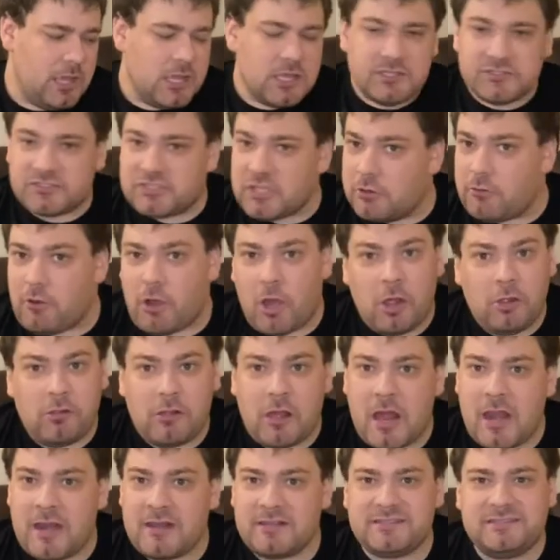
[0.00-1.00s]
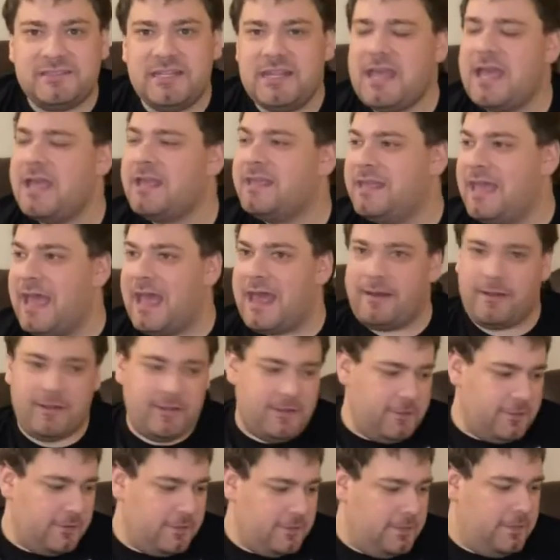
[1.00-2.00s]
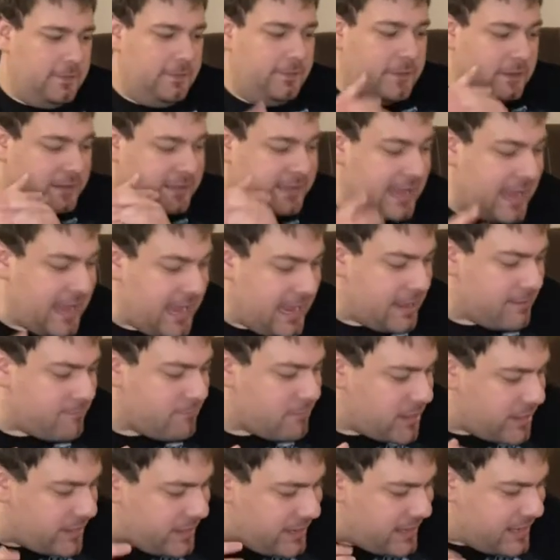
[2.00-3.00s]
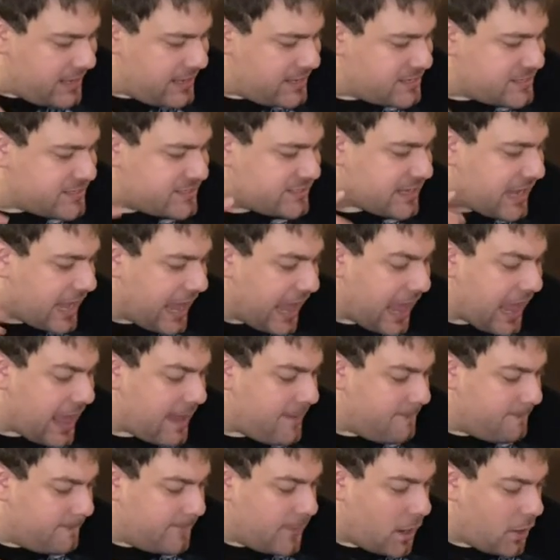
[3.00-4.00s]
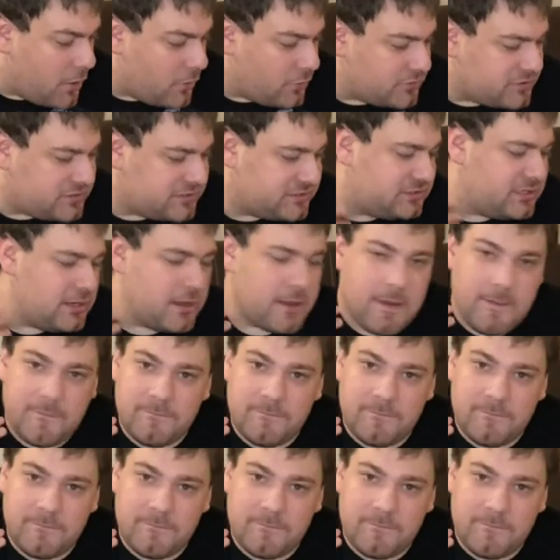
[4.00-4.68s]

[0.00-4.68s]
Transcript: So, all honesty, again, the game is at most